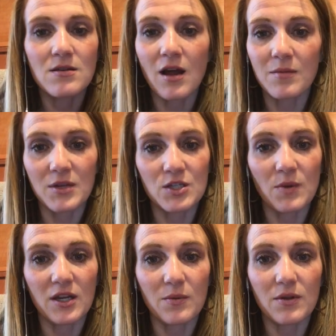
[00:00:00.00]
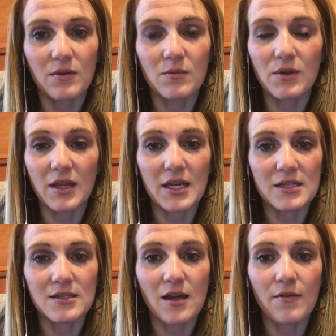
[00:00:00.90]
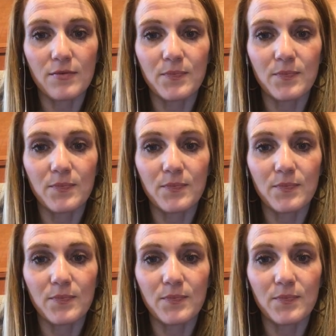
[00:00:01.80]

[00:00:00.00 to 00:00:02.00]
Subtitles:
non-Beachbody related stuff.